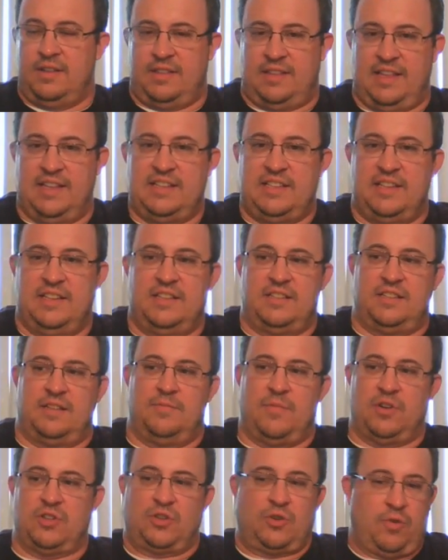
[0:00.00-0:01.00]
this is the
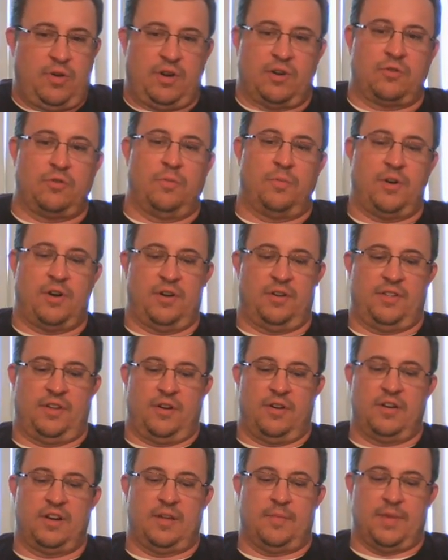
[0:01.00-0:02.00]
most critical part of the
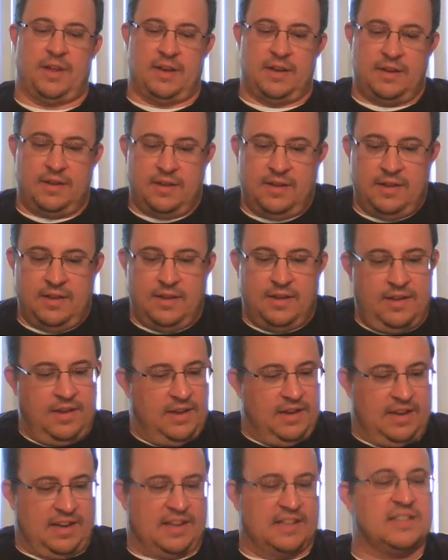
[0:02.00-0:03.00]
argument.
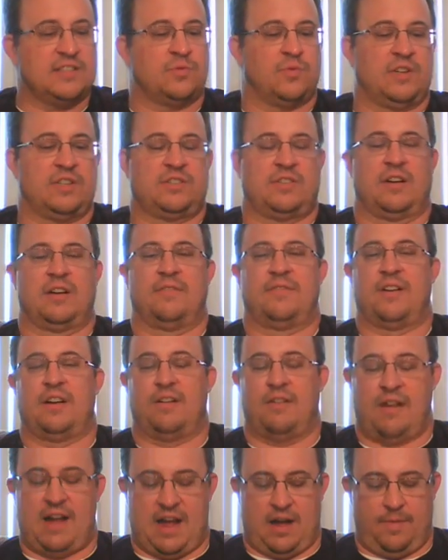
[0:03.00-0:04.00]
This is what he's trying to
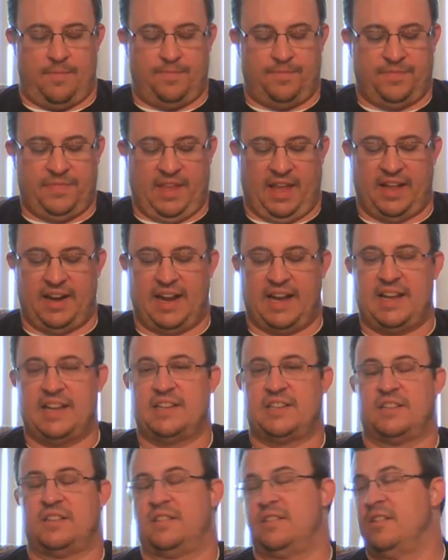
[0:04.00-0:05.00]
figure out. And that
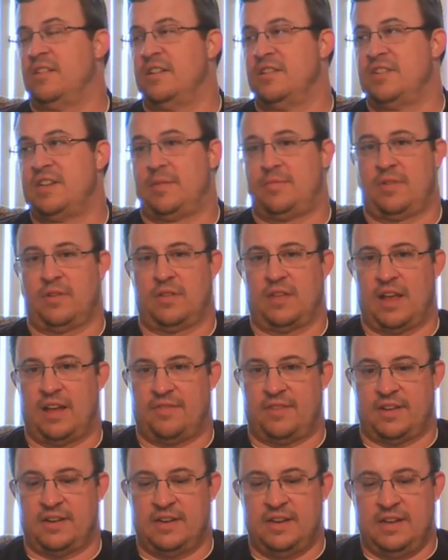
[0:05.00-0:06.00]
gets us in chapter
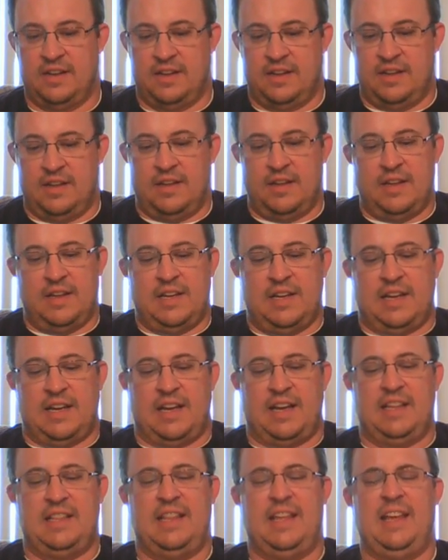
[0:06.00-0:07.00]
11.
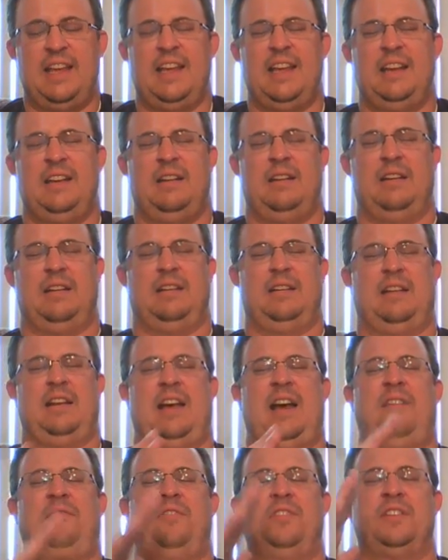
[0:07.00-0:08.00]
And then
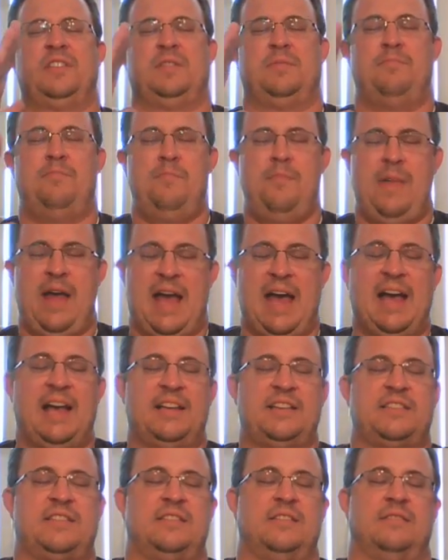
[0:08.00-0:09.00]
after this
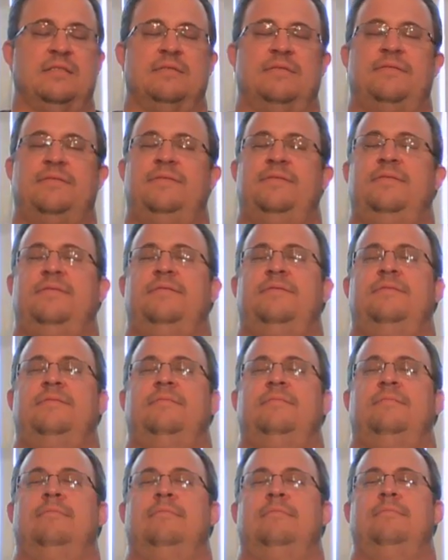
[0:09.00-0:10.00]
massive,
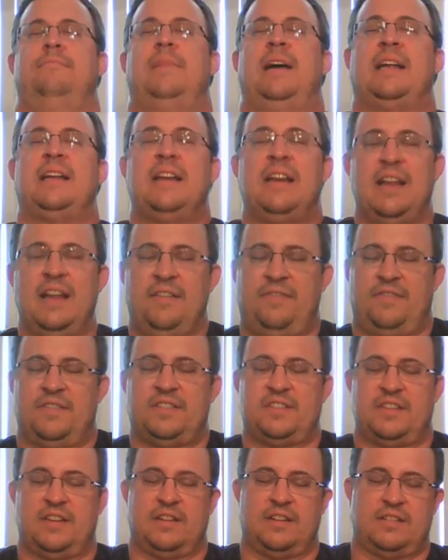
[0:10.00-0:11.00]

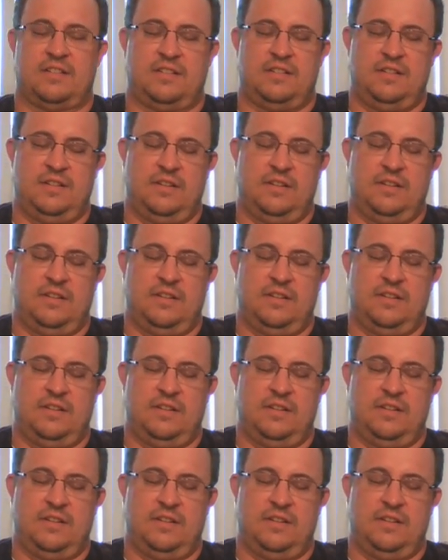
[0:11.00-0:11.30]
magnificent